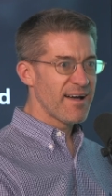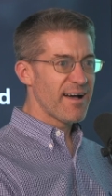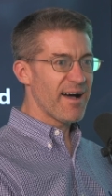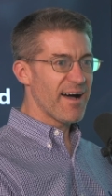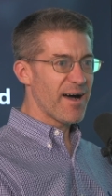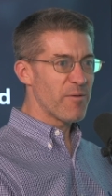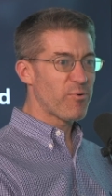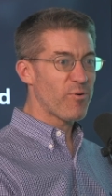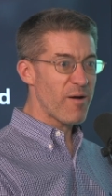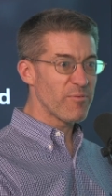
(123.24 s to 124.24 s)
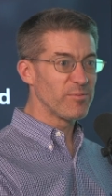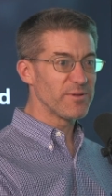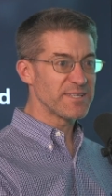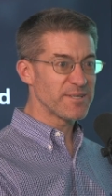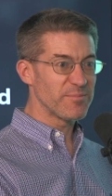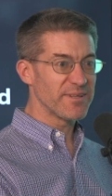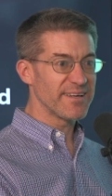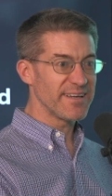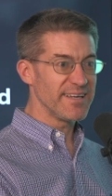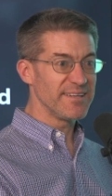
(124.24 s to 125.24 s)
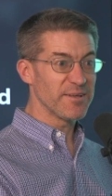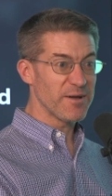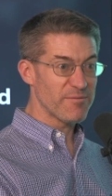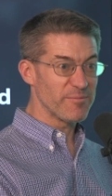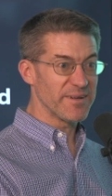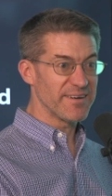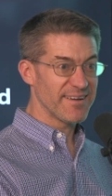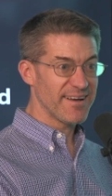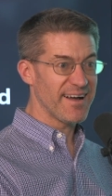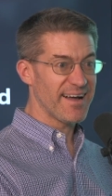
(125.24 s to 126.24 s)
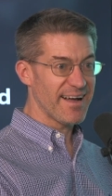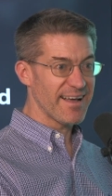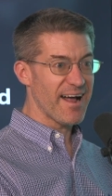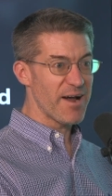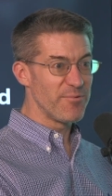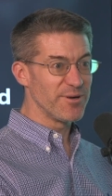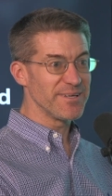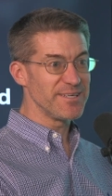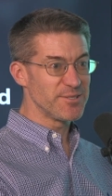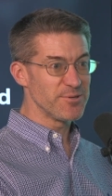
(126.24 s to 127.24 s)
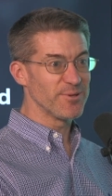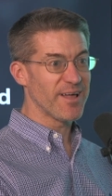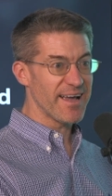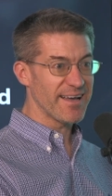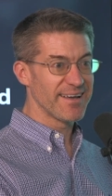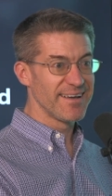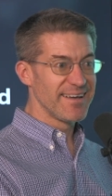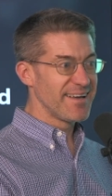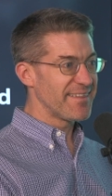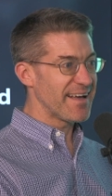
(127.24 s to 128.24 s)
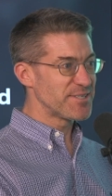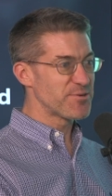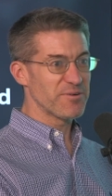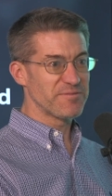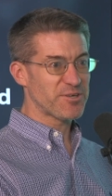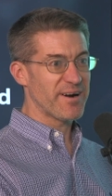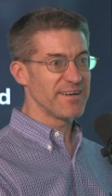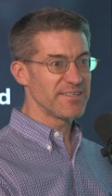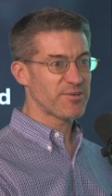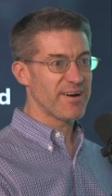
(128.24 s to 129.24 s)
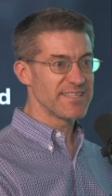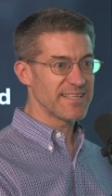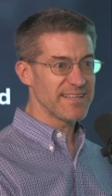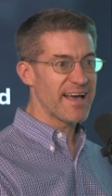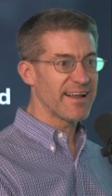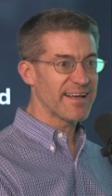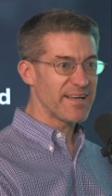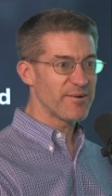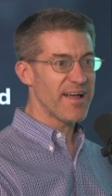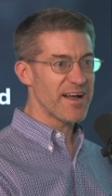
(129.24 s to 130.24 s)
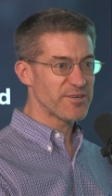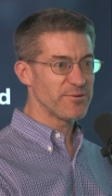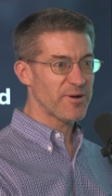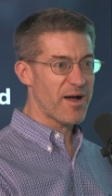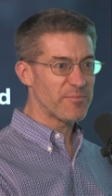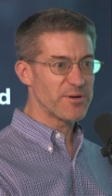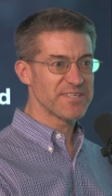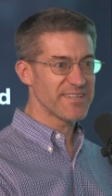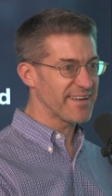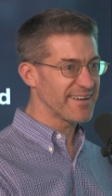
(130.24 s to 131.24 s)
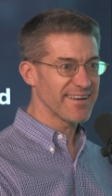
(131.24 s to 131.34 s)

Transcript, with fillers: Uh, probably something in the government. Uh, I really do like that sort of tra- transatlantic international commerce thing.